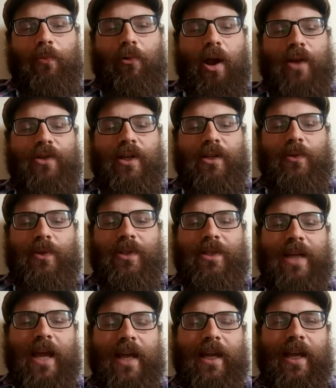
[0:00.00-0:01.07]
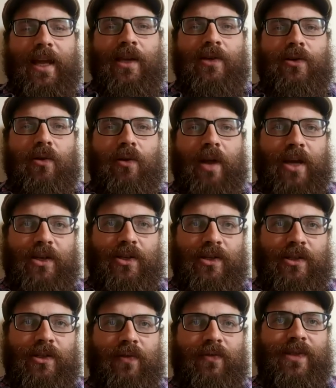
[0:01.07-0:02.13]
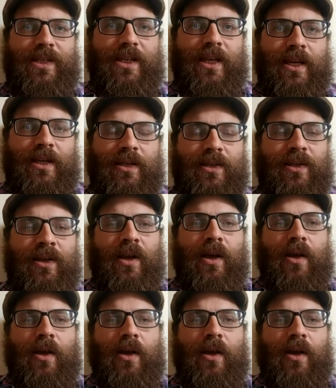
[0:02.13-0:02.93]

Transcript: projects was taking in donations of seeds